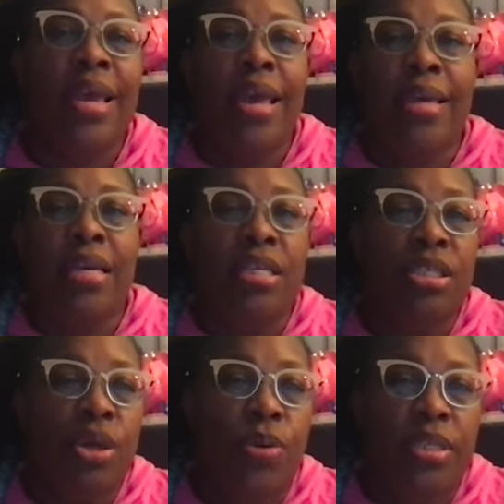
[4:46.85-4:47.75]
And Ken
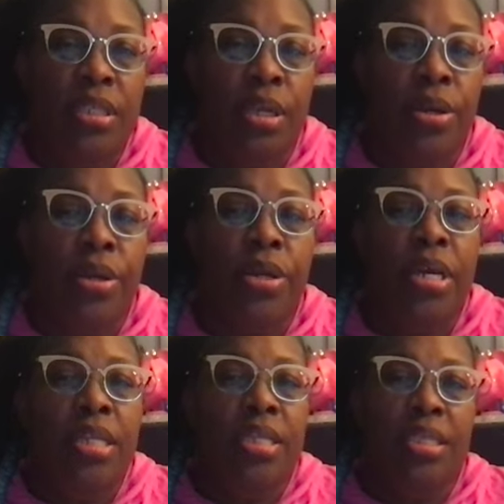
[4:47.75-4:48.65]
Sewing Center,
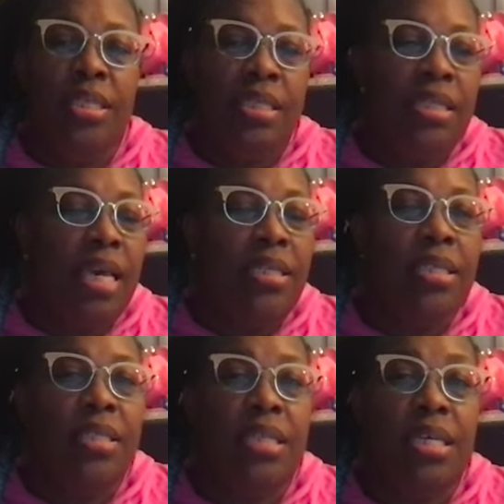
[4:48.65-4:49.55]
this is in
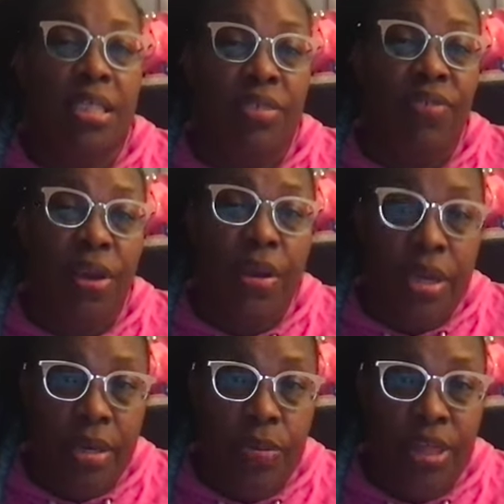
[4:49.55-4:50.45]
Texas, is very
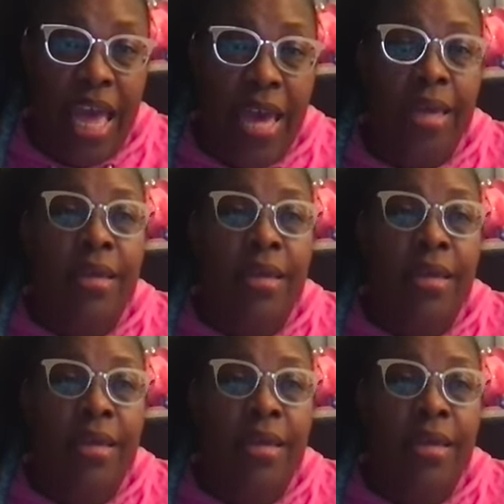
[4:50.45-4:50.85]
good with that.